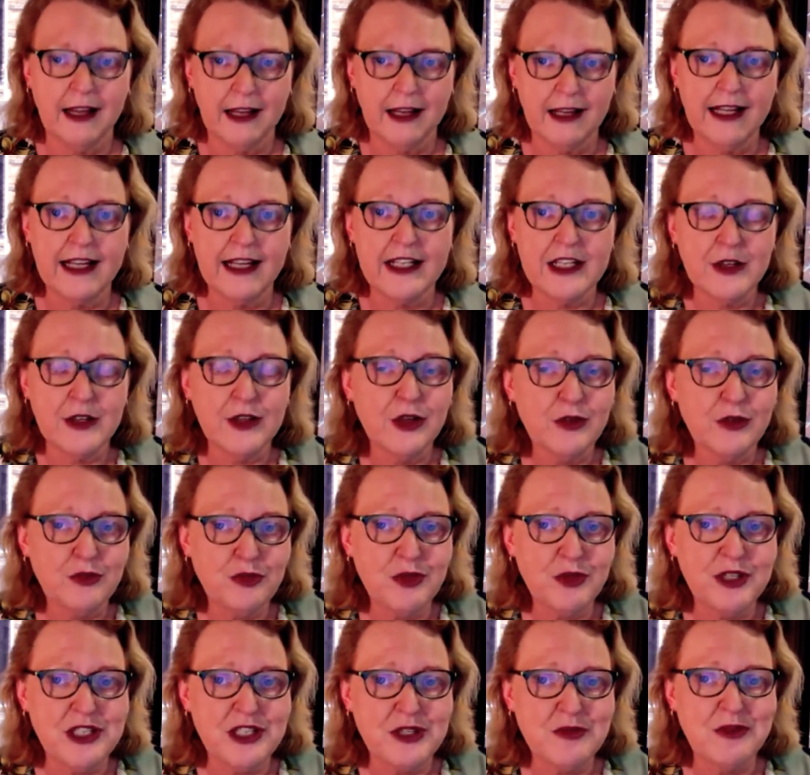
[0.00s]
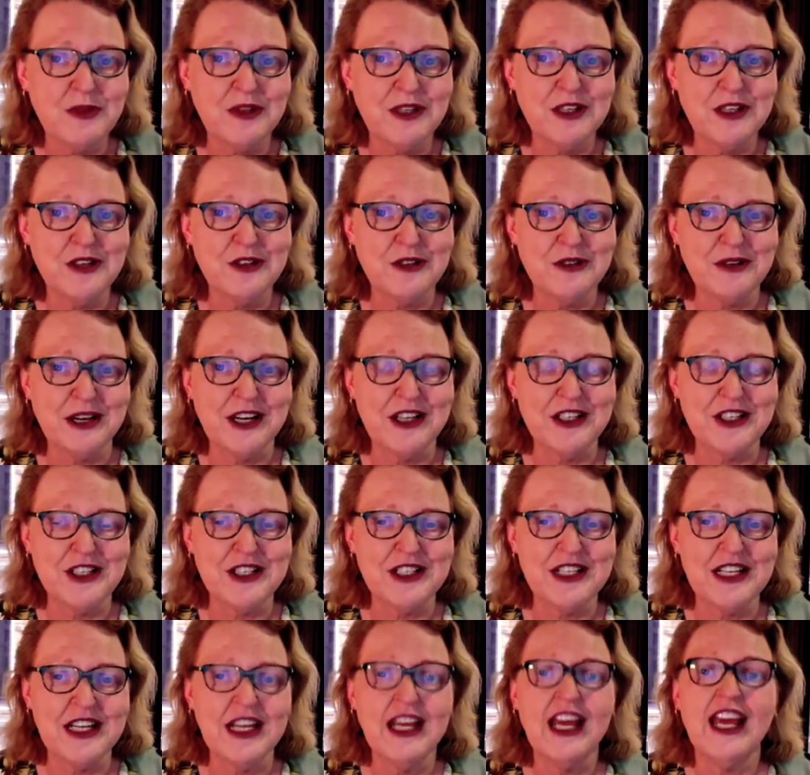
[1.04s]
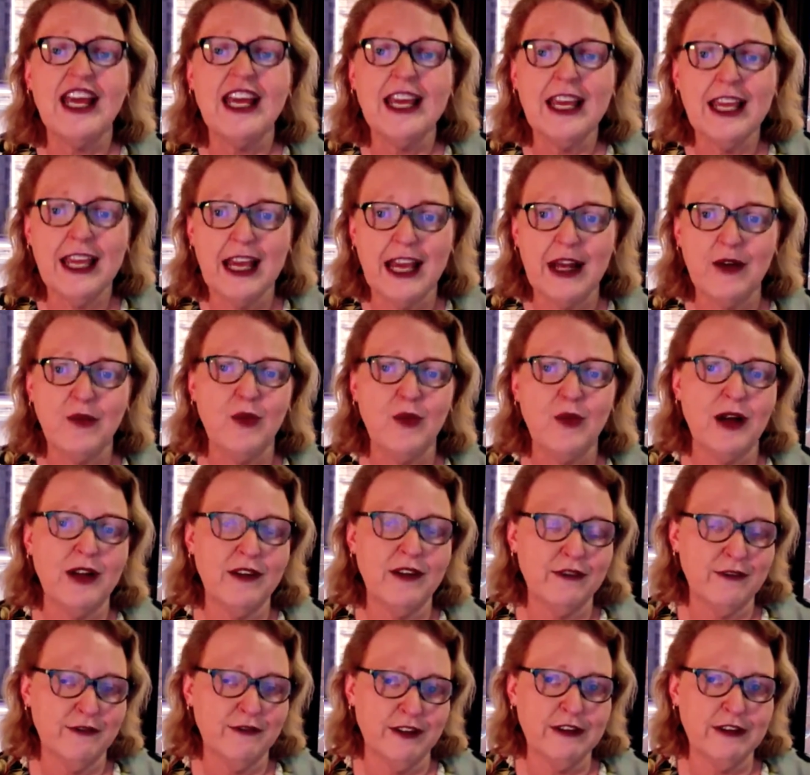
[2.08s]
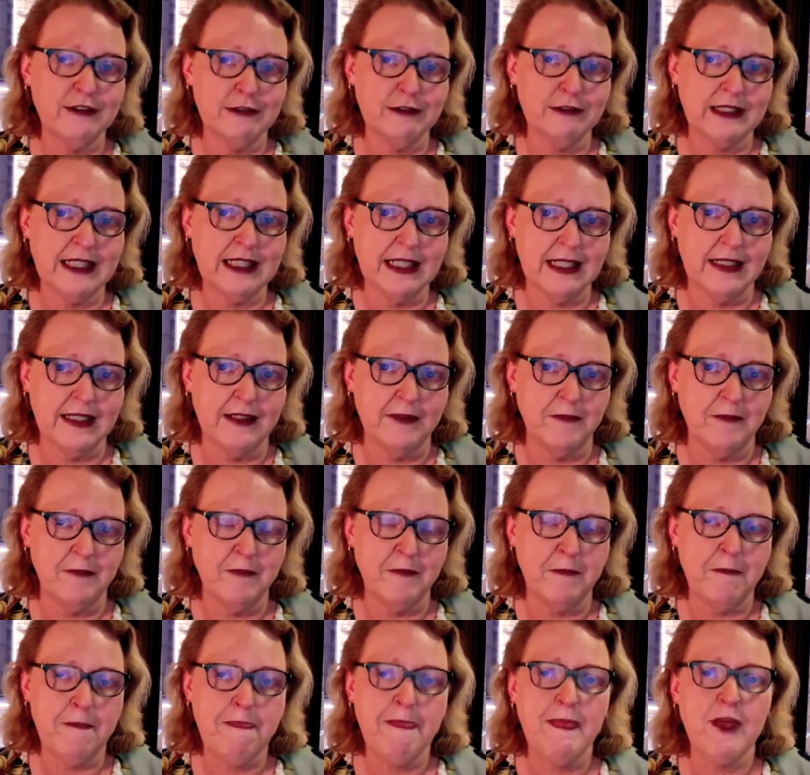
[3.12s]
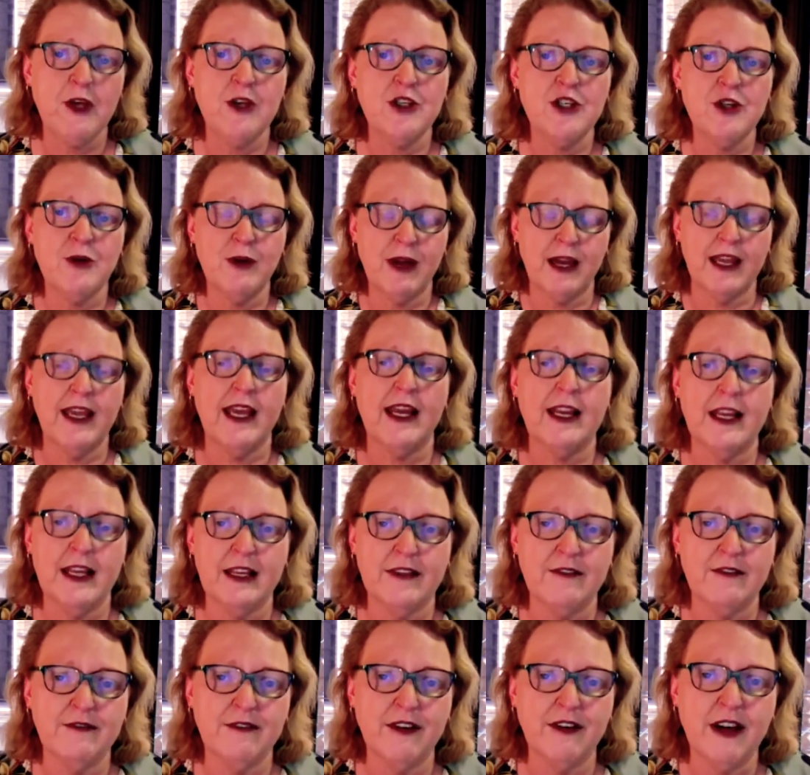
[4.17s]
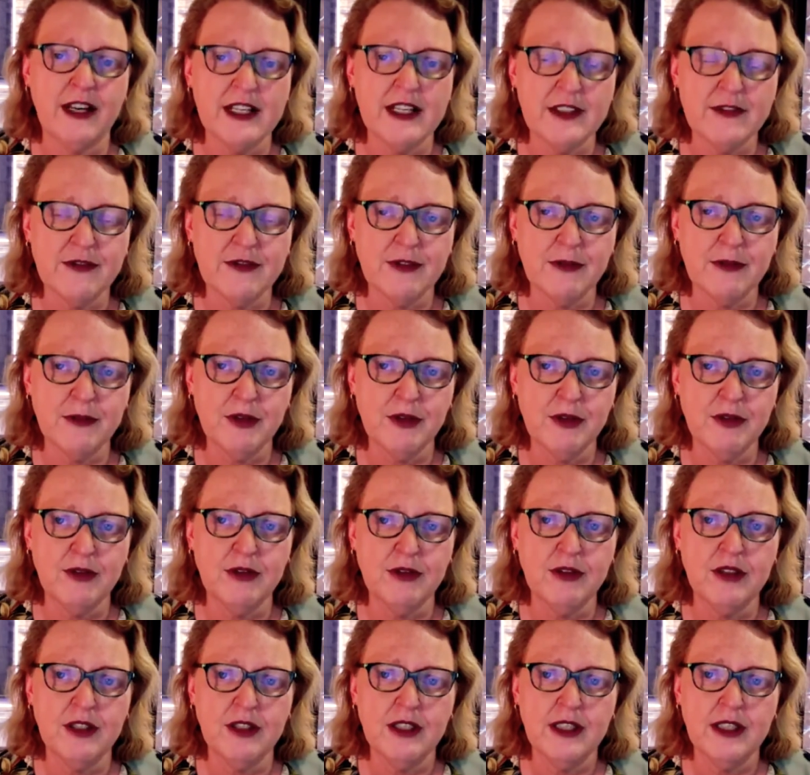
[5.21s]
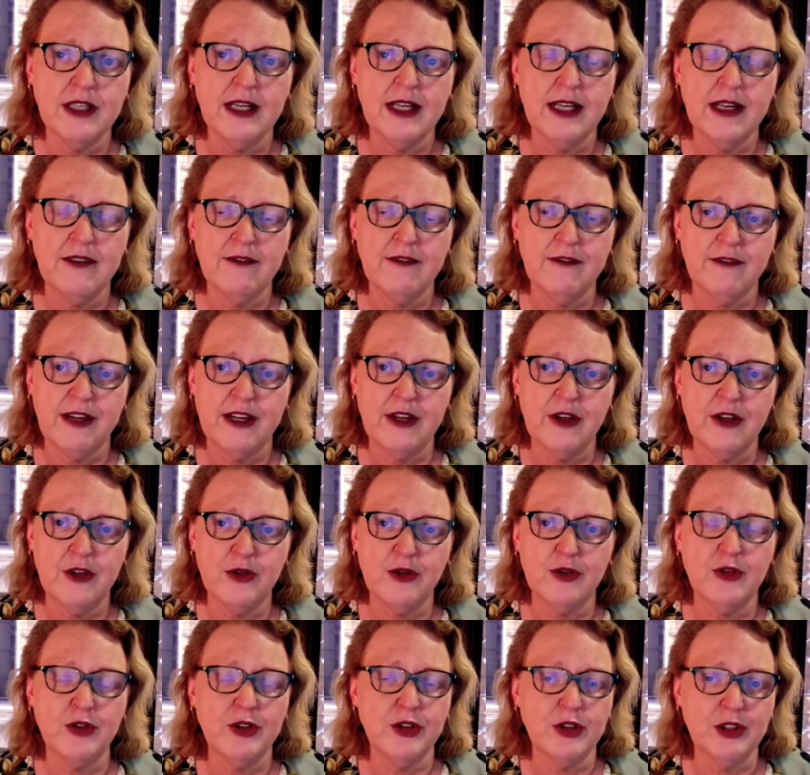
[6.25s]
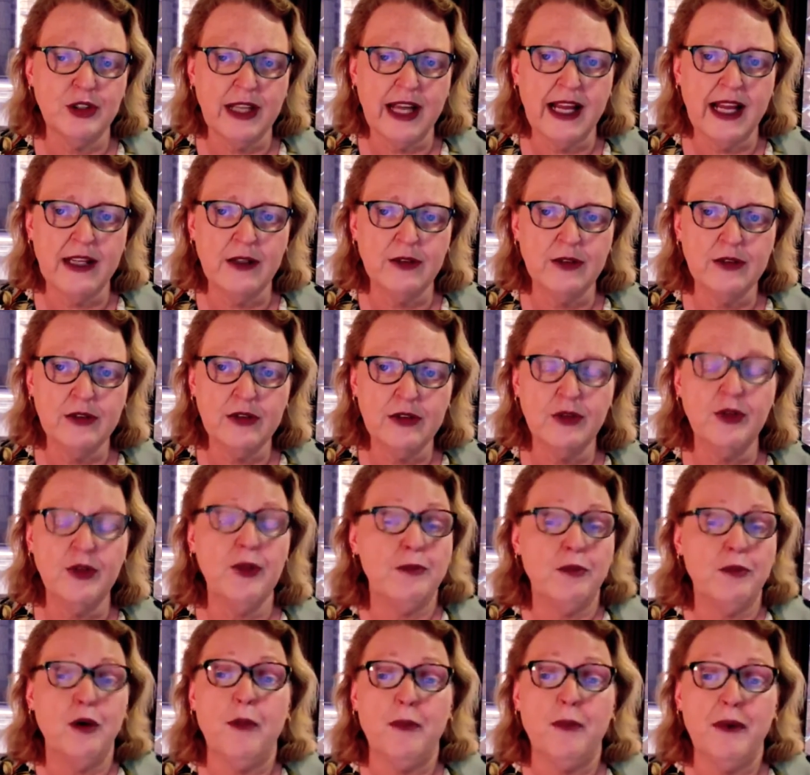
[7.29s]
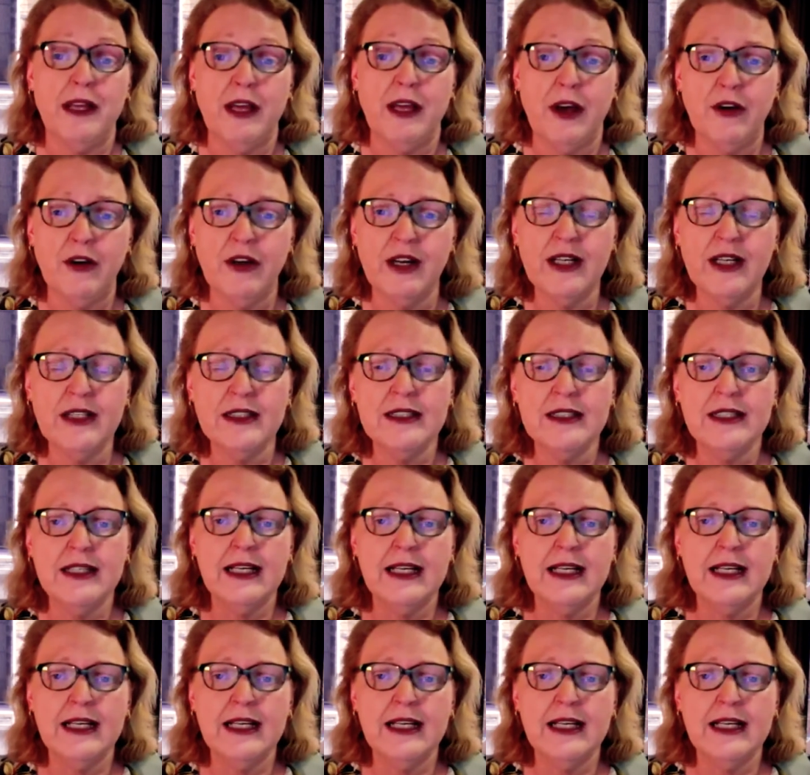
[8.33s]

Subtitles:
let's look at risk within your agency. Get one filled in, because you are getting advice from your vendor or your landlord or the property owner